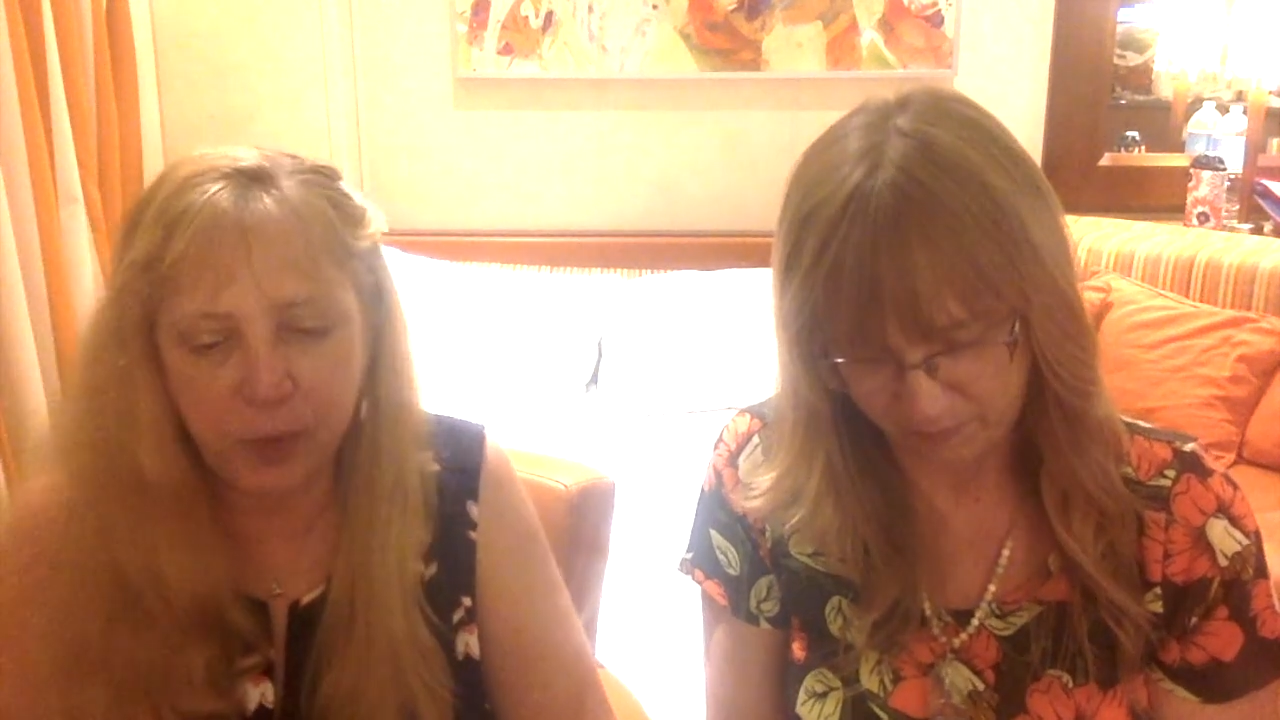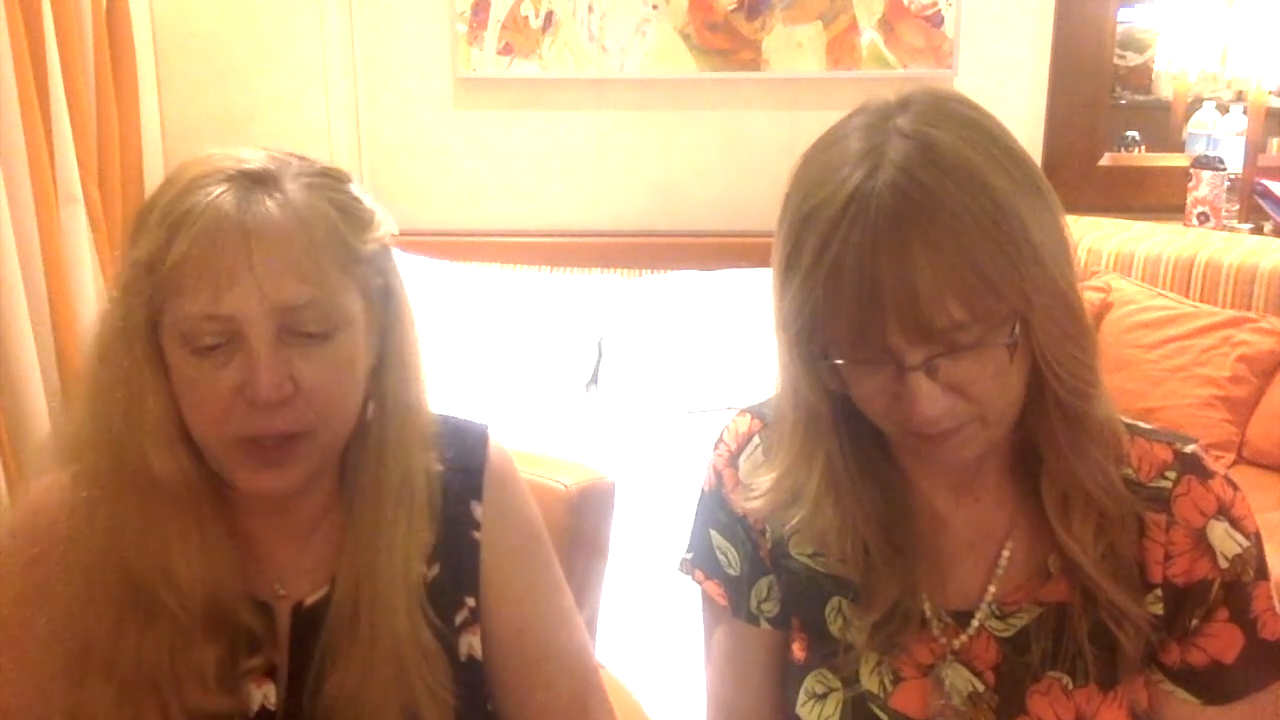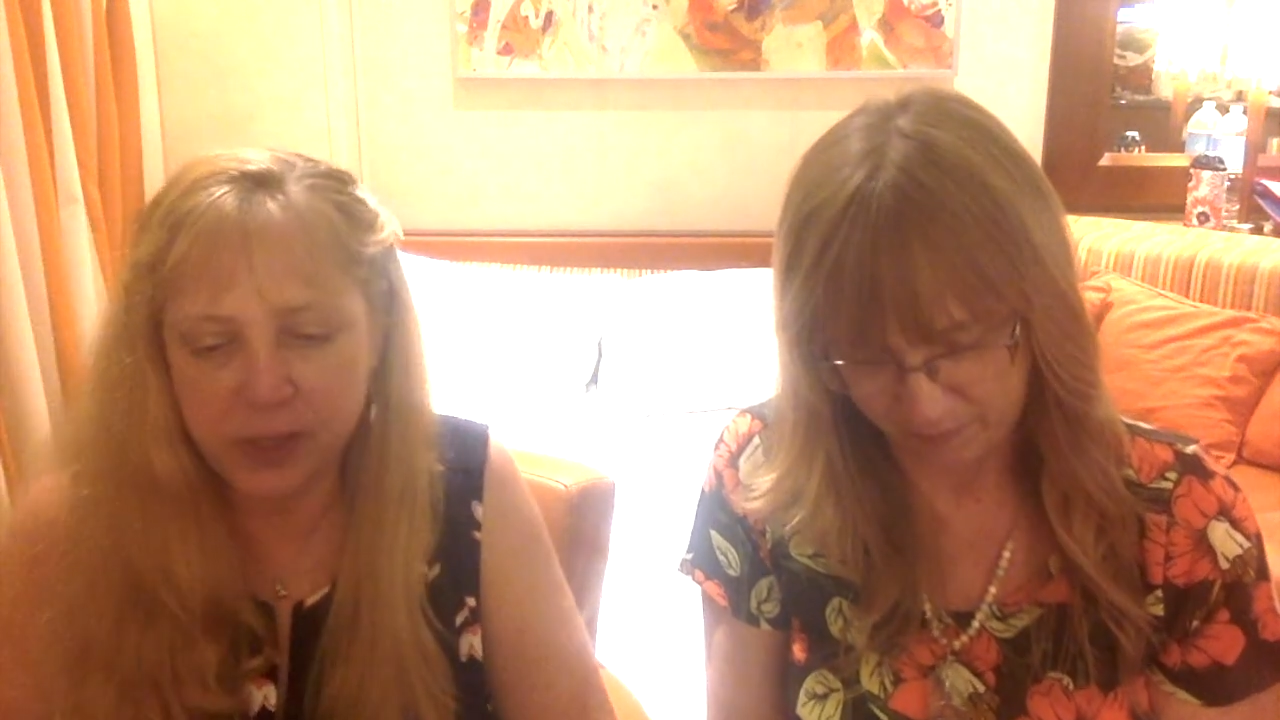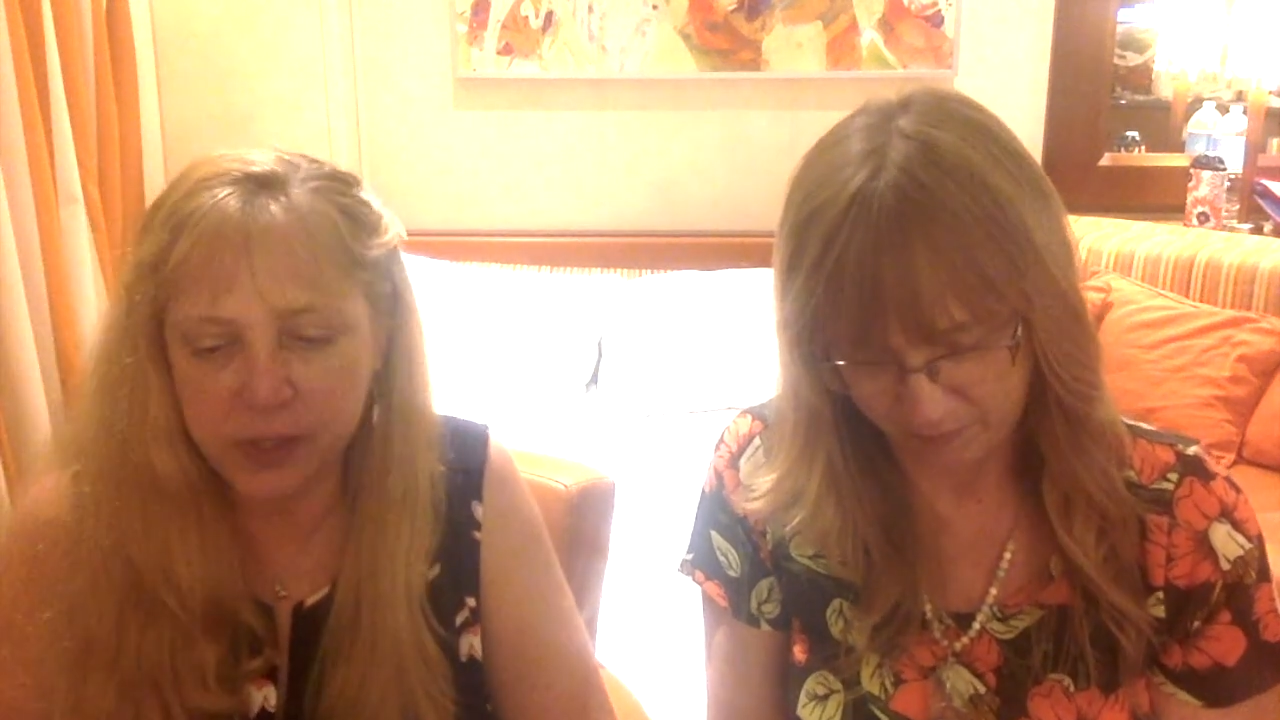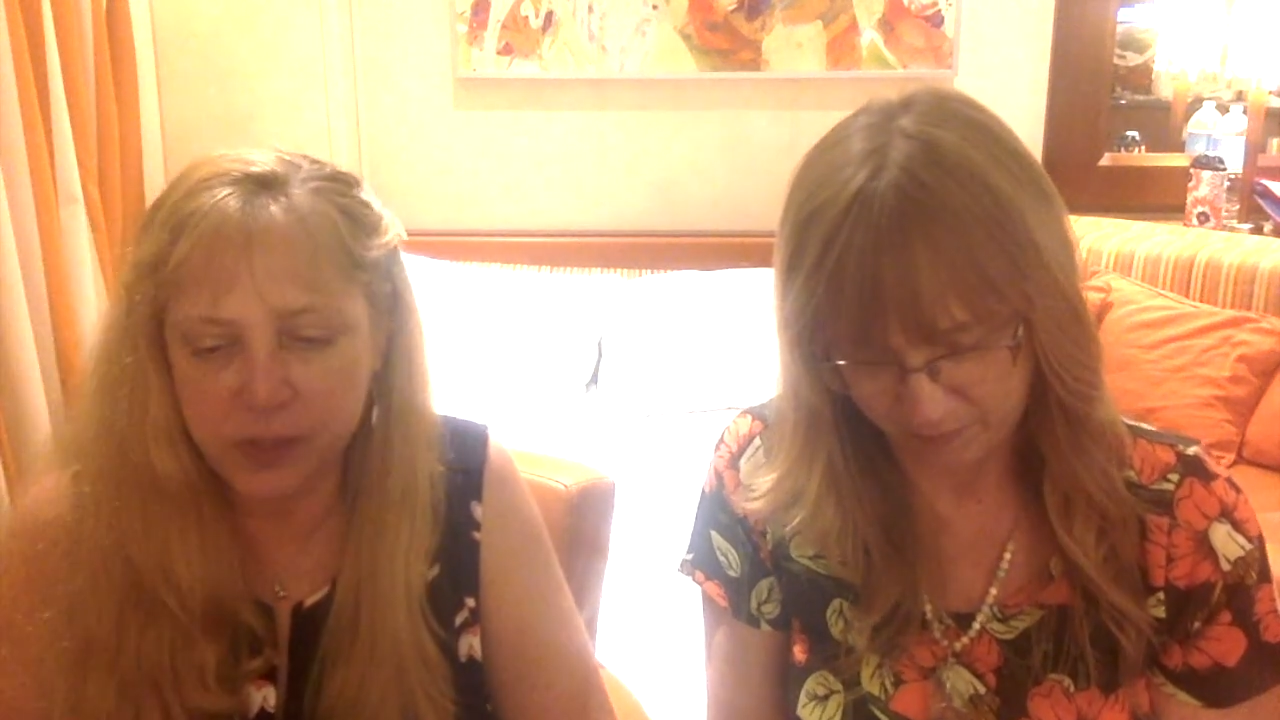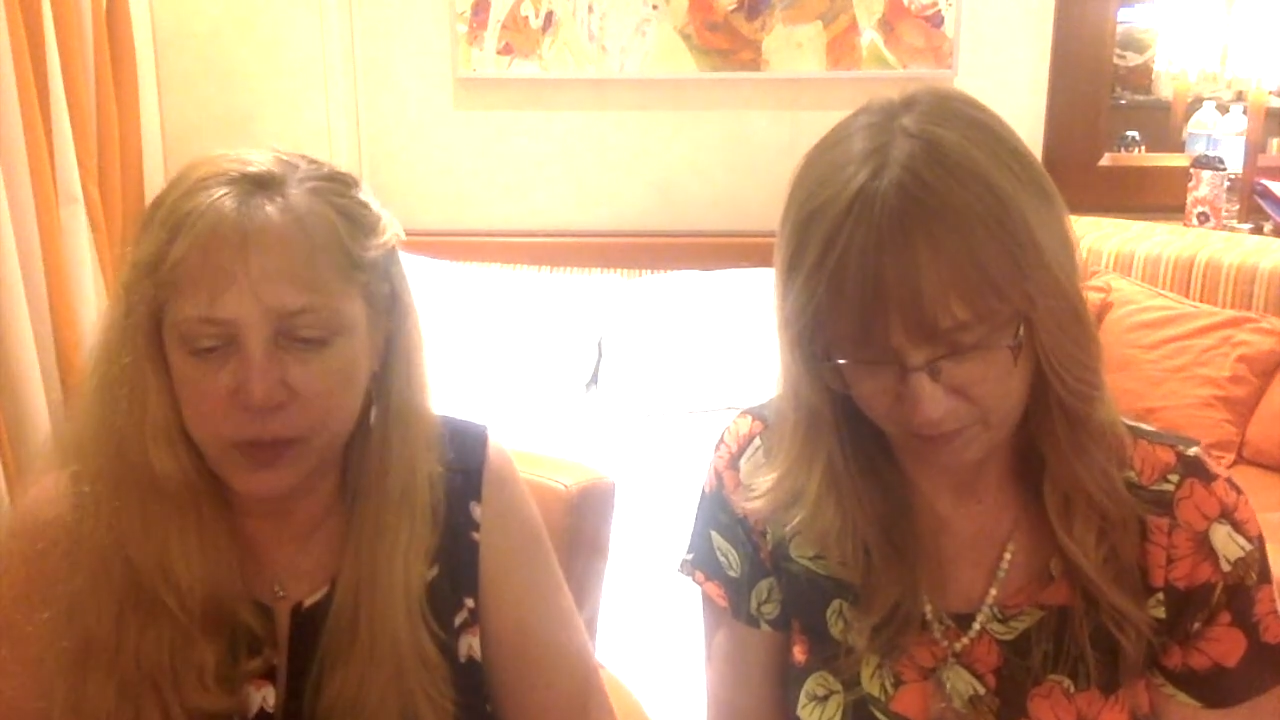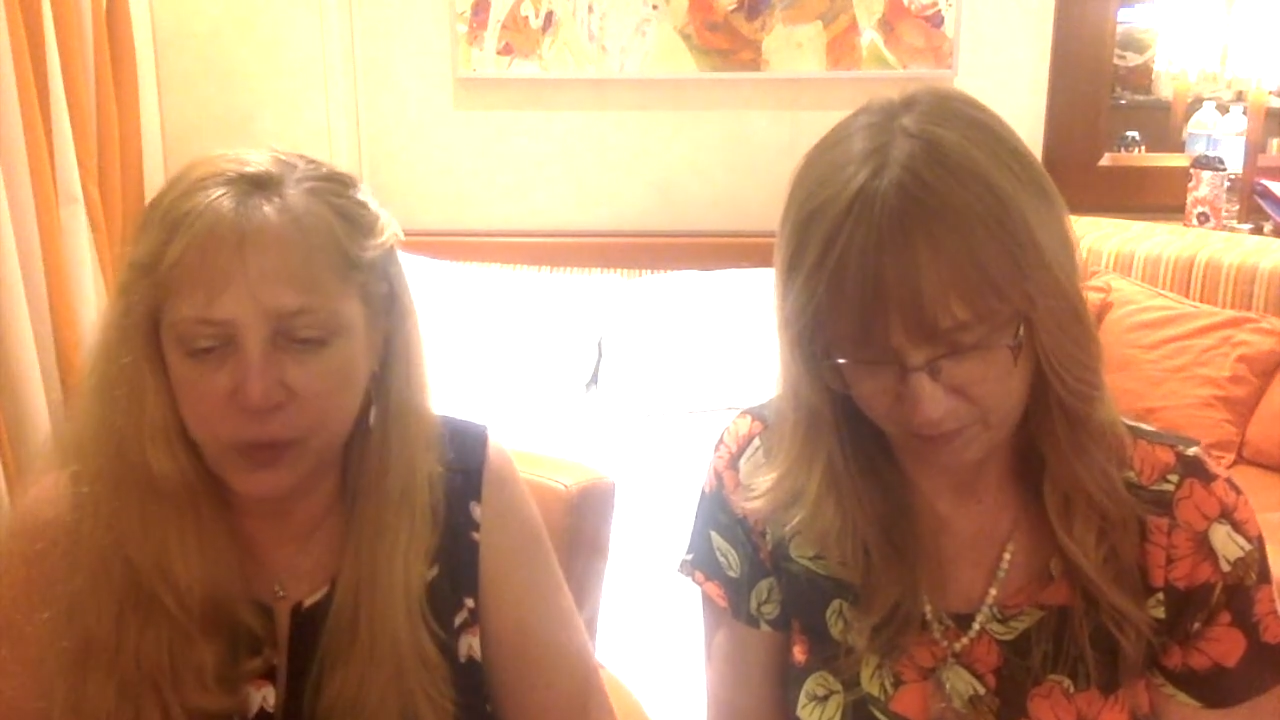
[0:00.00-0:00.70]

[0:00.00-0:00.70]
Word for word: prices